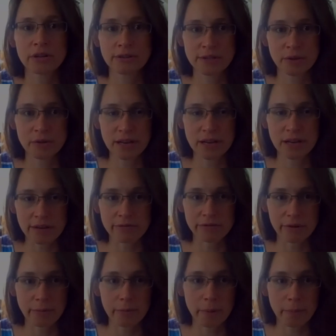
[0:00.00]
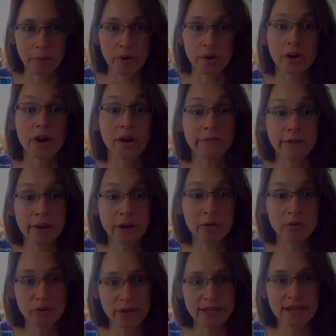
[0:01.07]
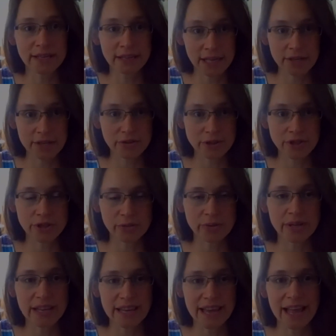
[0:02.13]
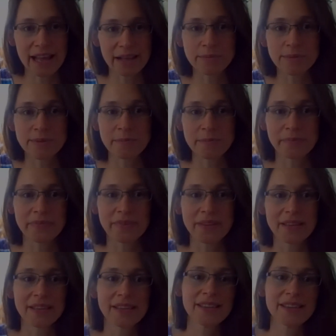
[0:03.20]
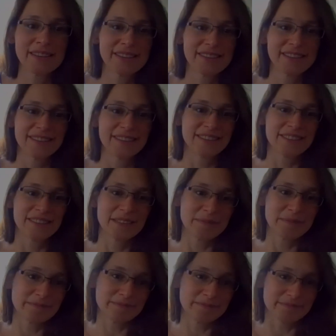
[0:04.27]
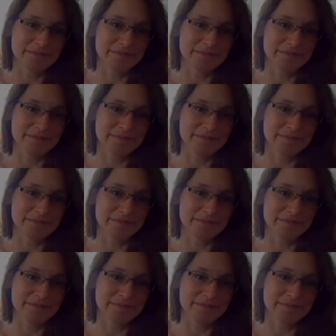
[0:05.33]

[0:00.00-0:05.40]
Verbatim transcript: solely from a book, although reading the literature really helps. I,